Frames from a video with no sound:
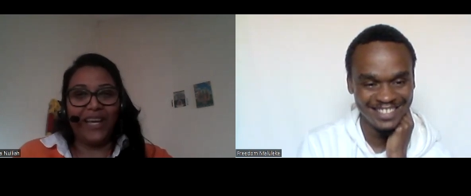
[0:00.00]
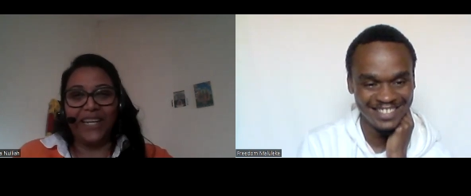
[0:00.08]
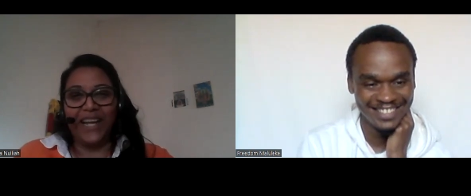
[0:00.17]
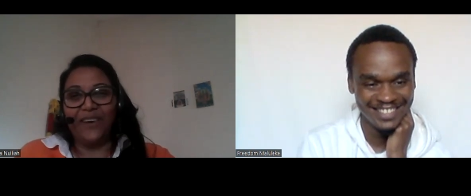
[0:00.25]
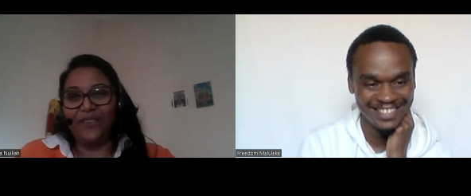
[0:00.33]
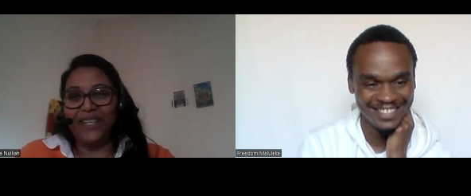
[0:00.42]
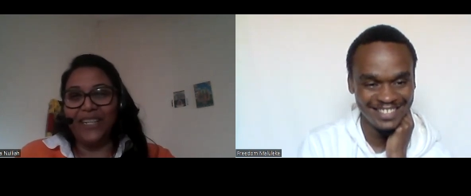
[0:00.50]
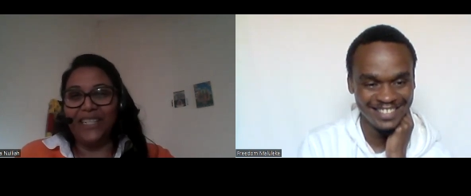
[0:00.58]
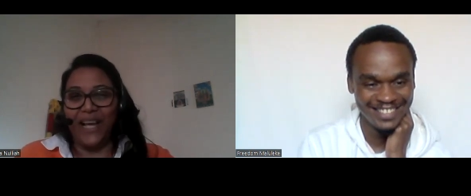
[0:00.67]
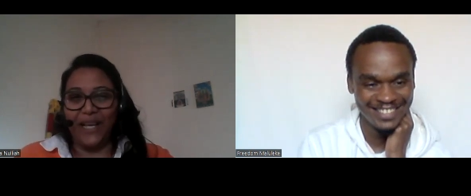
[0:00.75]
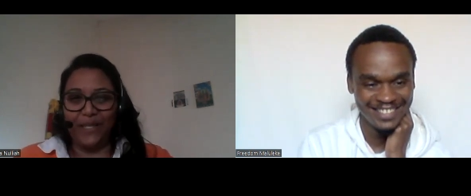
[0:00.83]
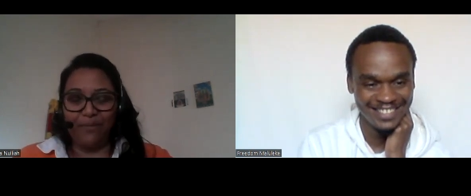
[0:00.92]
Speaker 1: a really
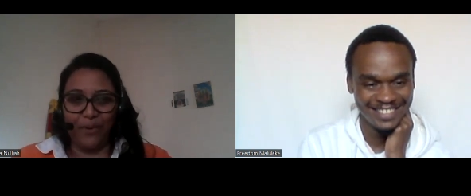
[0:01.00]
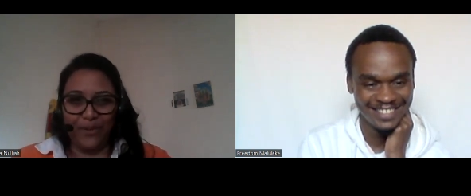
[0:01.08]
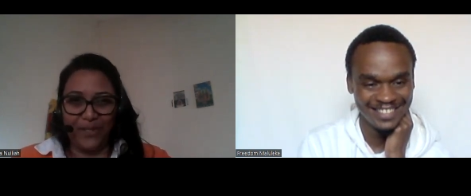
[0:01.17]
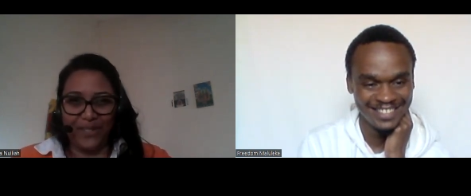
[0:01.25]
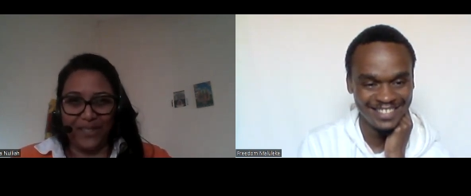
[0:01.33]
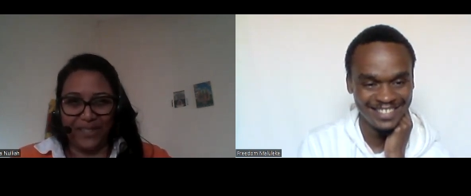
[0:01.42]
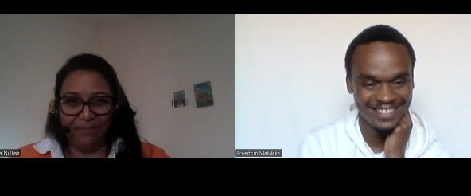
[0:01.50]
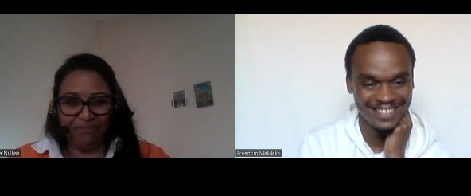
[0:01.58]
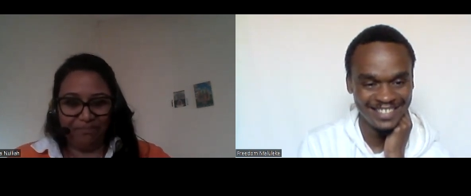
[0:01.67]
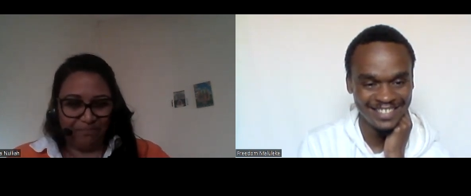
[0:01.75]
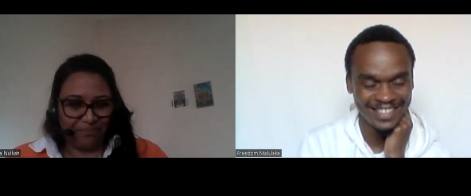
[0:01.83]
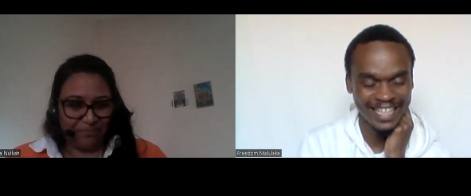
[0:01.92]
nice poster
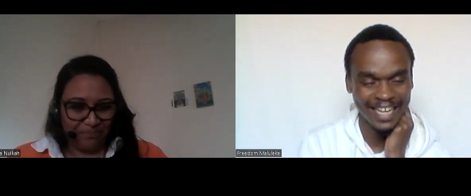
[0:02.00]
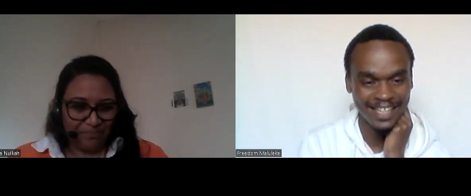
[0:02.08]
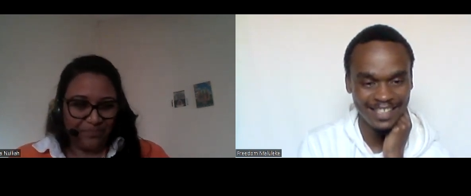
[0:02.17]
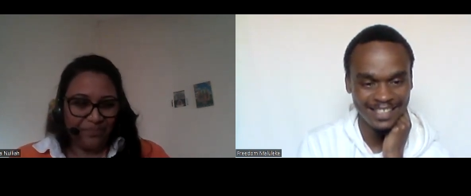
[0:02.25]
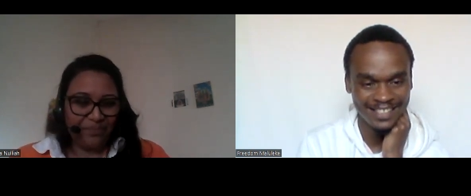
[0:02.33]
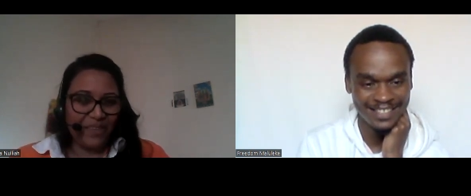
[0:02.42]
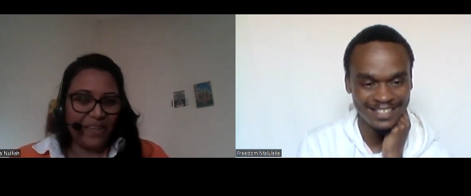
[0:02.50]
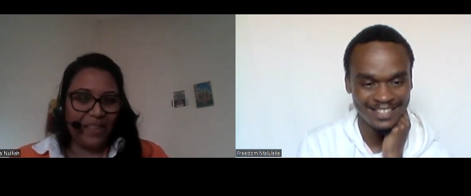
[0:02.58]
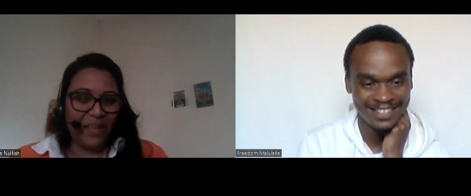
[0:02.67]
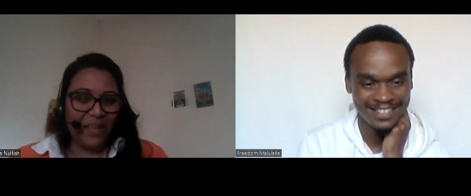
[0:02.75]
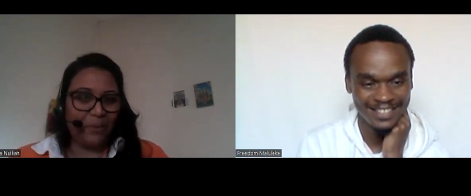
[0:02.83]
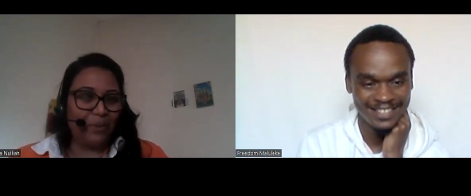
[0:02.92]
yeah
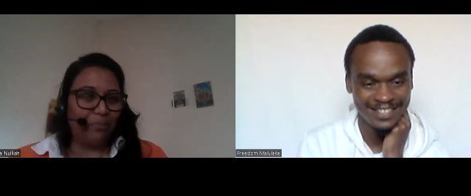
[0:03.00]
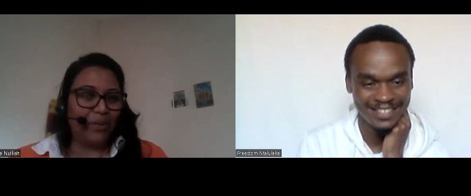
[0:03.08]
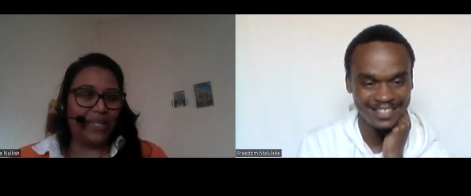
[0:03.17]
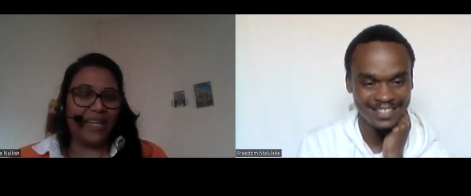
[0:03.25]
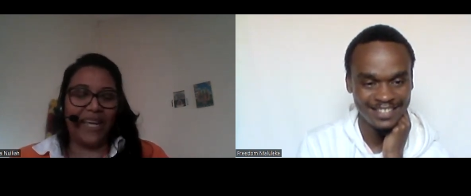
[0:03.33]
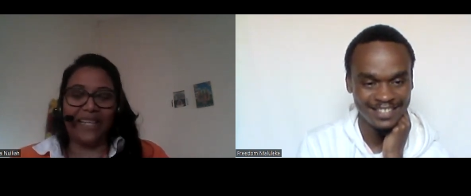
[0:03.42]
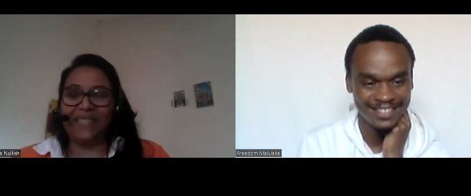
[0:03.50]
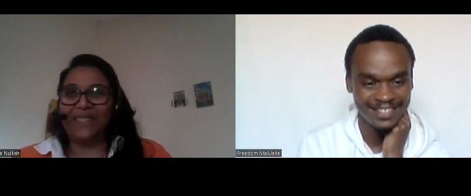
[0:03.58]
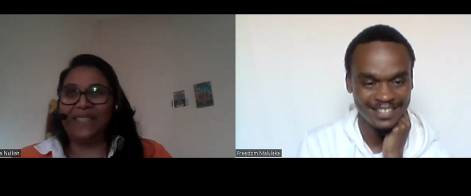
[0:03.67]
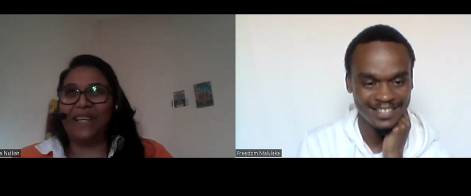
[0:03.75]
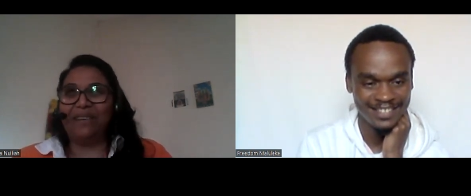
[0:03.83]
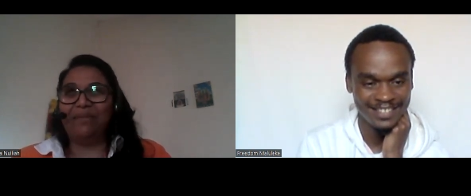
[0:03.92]
that we put next
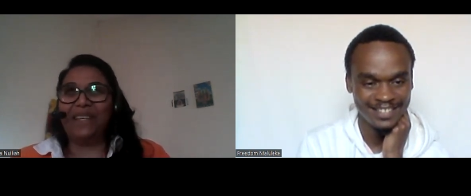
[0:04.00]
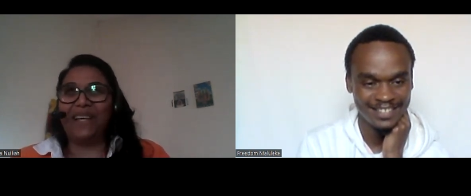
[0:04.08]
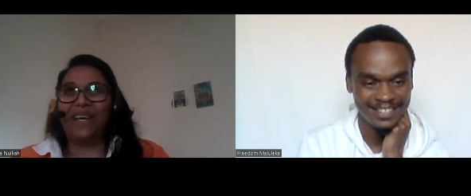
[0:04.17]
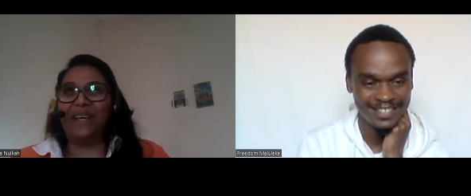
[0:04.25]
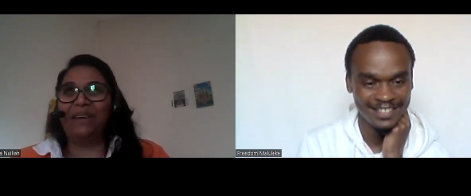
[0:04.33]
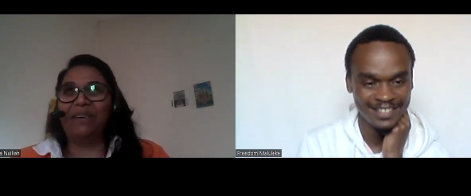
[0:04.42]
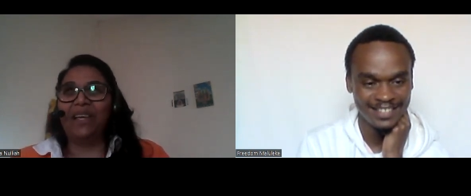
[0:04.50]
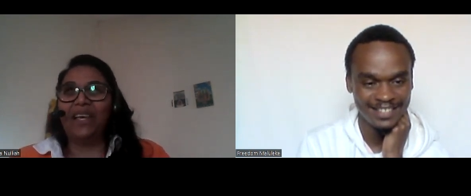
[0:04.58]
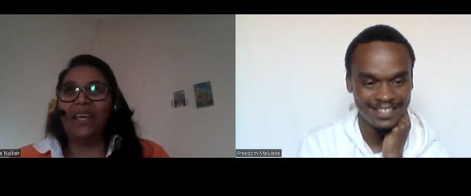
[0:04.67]
to them uh,